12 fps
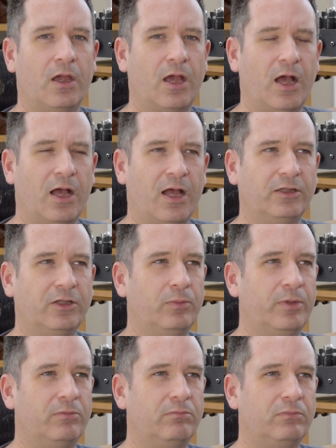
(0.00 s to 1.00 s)
a little
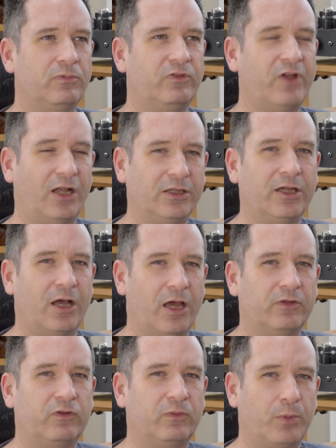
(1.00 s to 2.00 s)
bit duller,
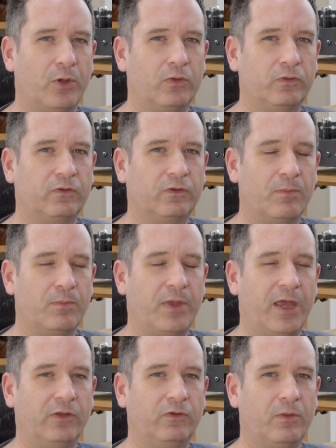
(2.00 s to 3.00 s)
I'd suppose,
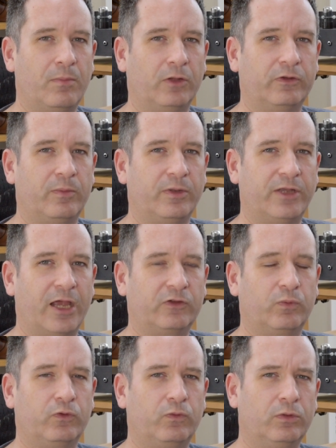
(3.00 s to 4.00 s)
compared to the multi-bit
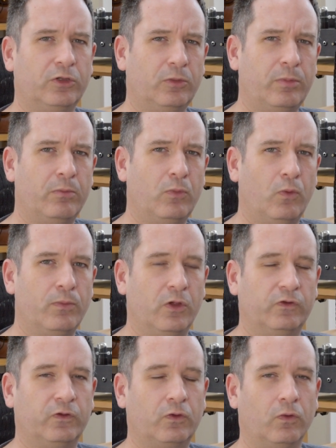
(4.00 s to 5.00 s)
DACs, which were a little bit more
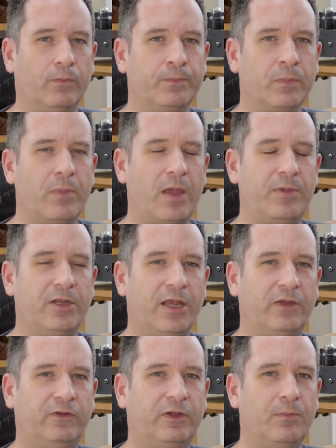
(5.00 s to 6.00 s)
musical. Maybe an
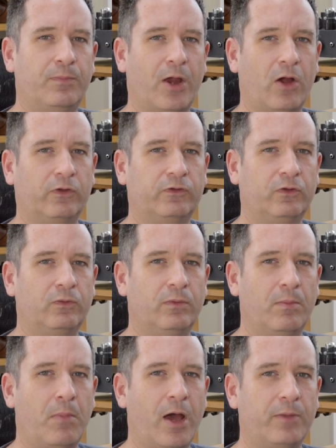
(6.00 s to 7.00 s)
easy comparison
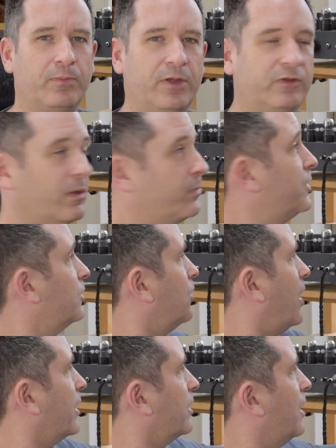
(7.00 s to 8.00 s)
might be something
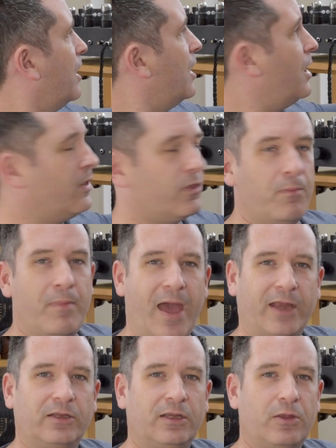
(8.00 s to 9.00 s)
like the
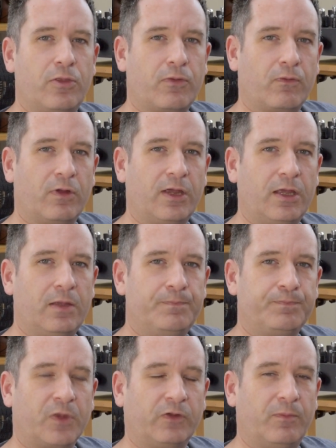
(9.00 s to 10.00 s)
Magni 3.
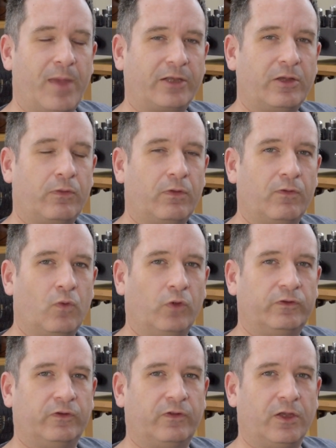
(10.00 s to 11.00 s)
There's a Magni 3, of
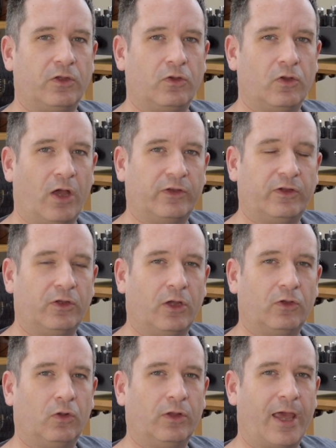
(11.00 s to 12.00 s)
course, is their new
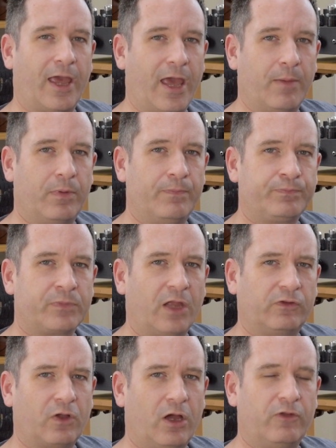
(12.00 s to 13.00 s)
$99 amp.
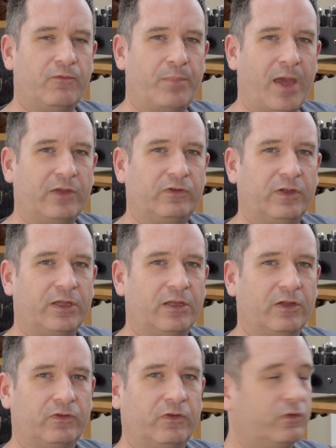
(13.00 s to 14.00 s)
It's kind of basic in
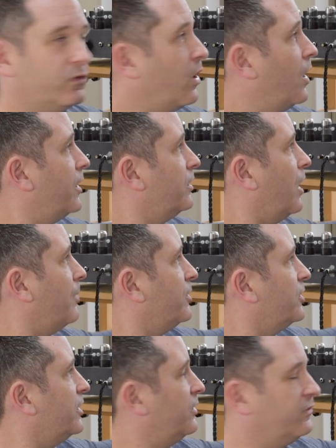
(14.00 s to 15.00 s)
its design. I mean,
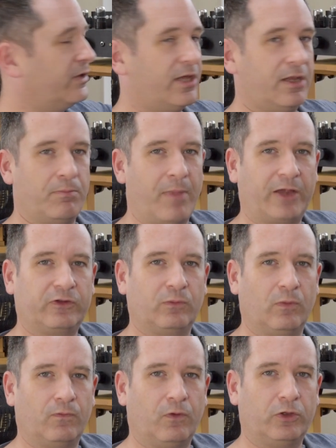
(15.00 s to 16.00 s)
you can easily hit
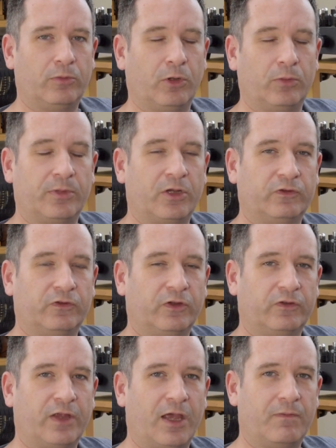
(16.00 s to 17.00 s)
maximum volume on it because it
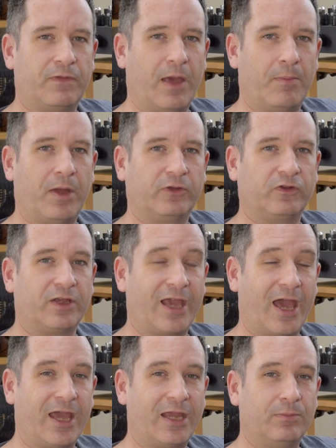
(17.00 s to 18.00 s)
doesn't have that much
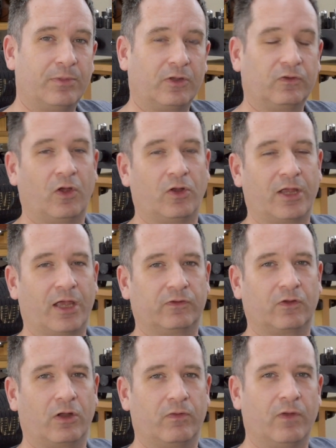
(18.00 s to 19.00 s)
gain, because it only has
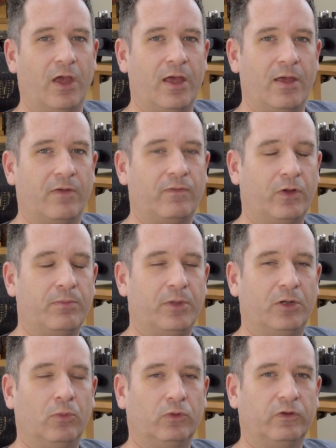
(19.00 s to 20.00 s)
kind of very
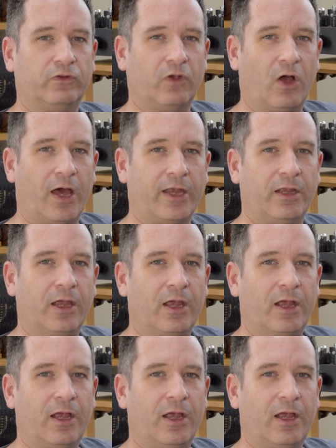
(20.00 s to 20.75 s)
minimal design.